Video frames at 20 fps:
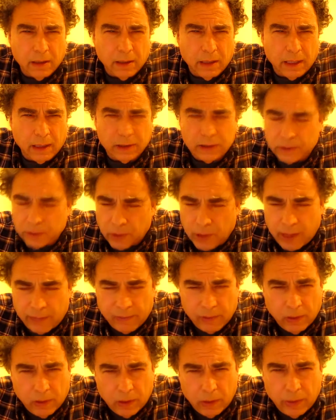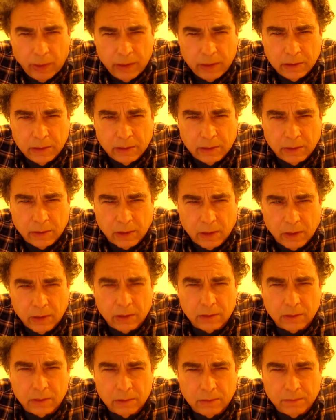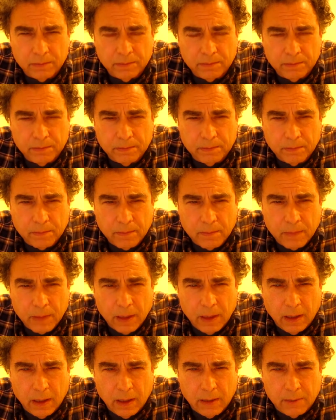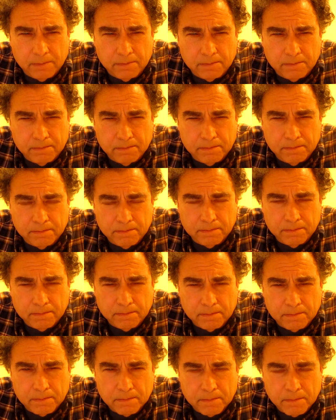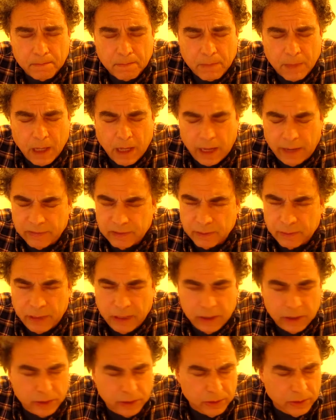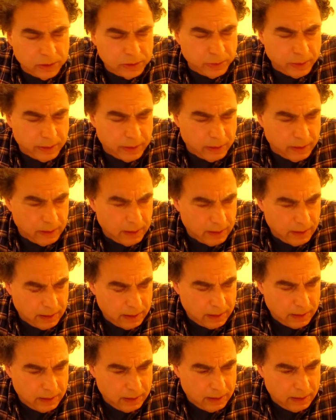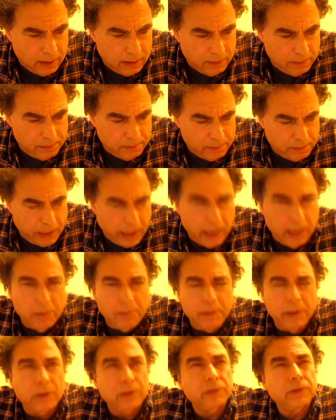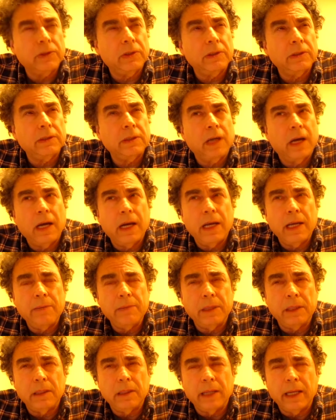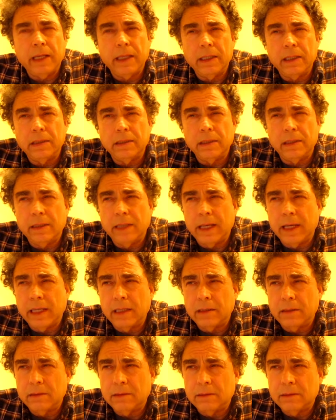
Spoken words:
I still have a long ways to go. I have some issues with paying bills on time and getting into debt